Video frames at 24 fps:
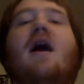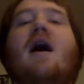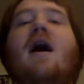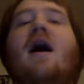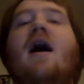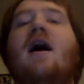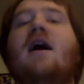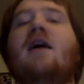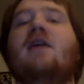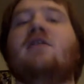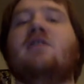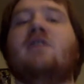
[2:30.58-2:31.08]

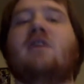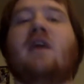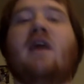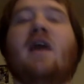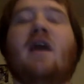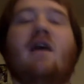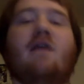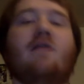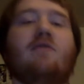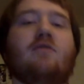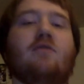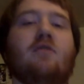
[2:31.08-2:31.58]
as
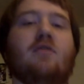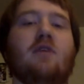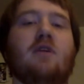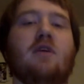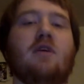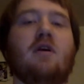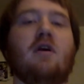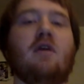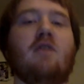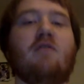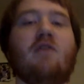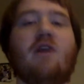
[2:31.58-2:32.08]
after
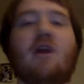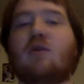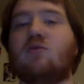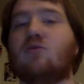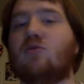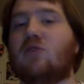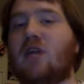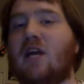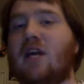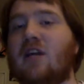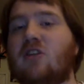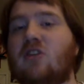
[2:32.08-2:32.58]
the Phantoms
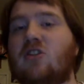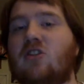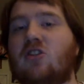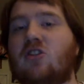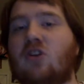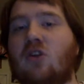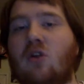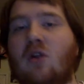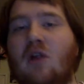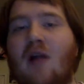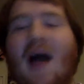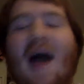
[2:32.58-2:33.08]
were getting
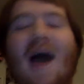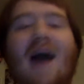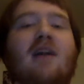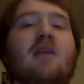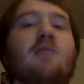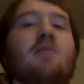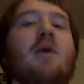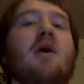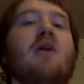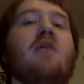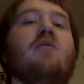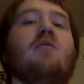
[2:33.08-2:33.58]

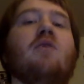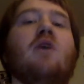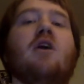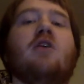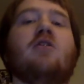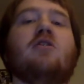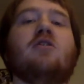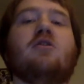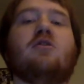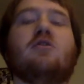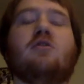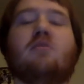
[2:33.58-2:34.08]
shellacked by the
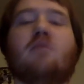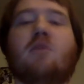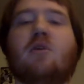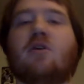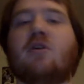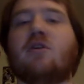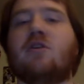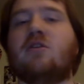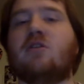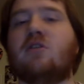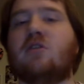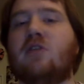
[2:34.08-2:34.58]
Rochester
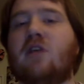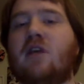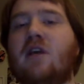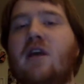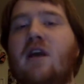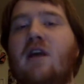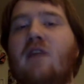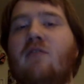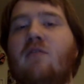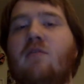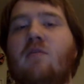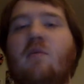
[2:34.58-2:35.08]
Americans, as they
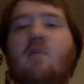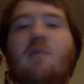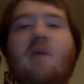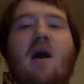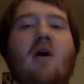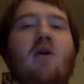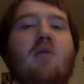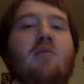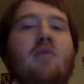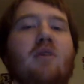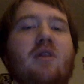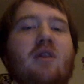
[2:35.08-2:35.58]
gave them a
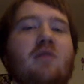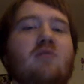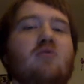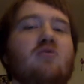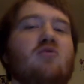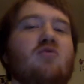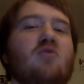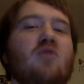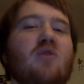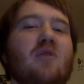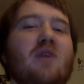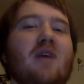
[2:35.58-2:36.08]
power play that was
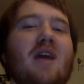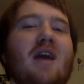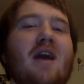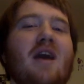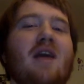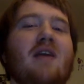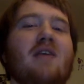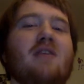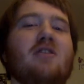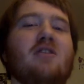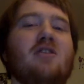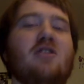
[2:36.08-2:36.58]
really
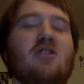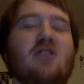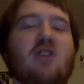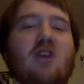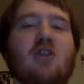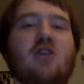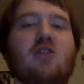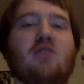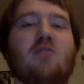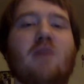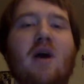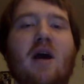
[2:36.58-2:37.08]
a
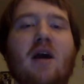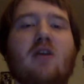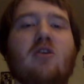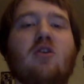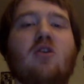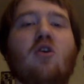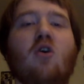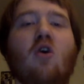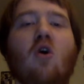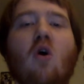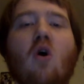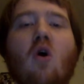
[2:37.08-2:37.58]

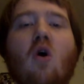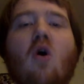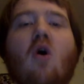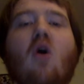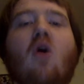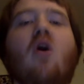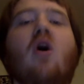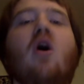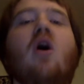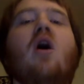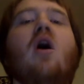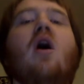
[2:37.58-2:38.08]
suspect
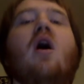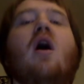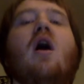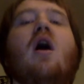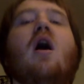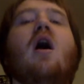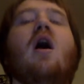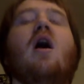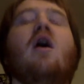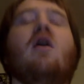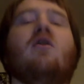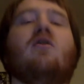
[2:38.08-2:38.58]
call.
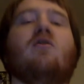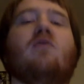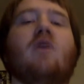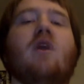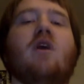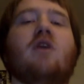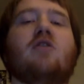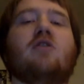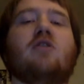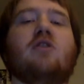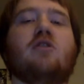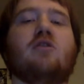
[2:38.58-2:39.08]
Uh, the
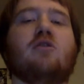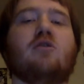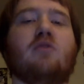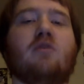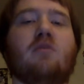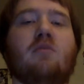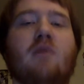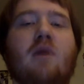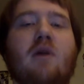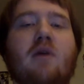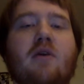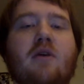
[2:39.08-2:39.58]
Rochester
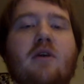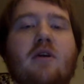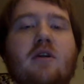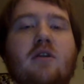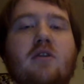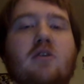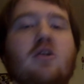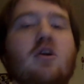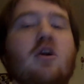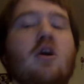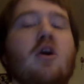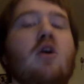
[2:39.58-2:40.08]

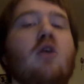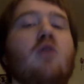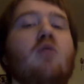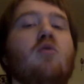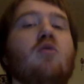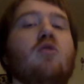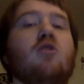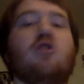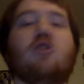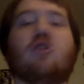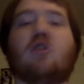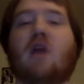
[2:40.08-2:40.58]
Americans
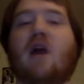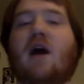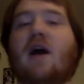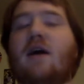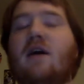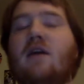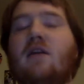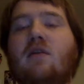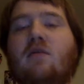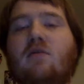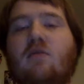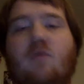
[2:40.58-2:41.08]
were
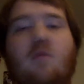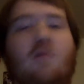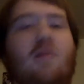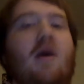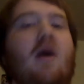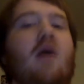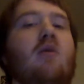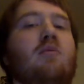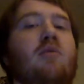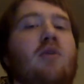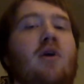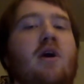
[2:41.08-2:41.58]
shellacking them from the
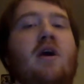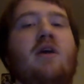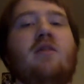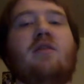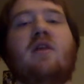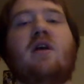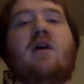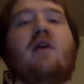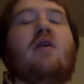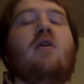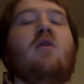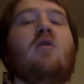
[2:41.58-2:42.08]
power play, and
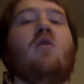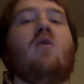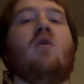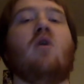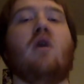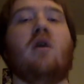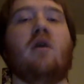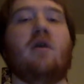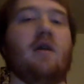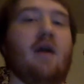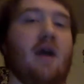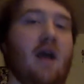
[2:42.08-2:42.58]
then
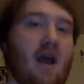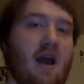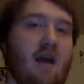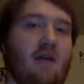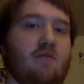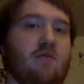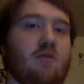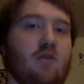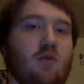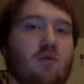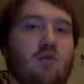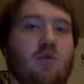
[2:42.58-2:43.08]
on
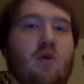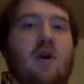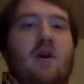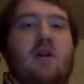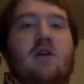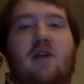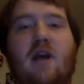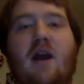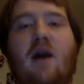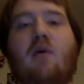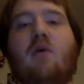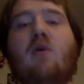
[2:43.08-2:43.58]
after,
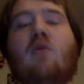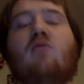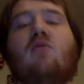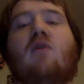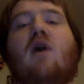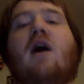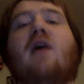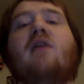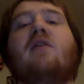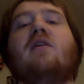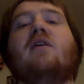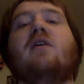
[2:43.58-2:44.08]
when Cal
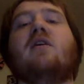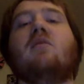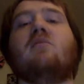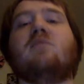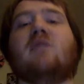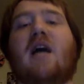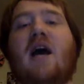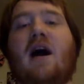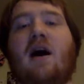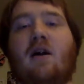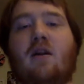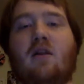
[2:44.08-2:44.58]
O'Reilly
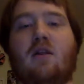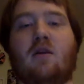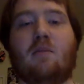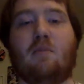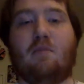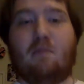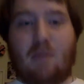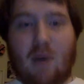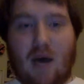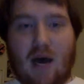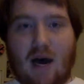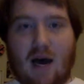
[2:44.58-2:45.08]
comes out of the
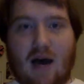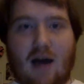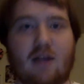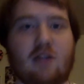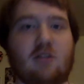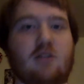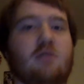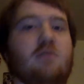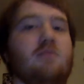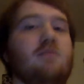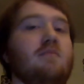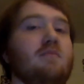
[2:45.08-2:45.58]

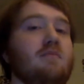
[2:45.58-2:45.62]
box,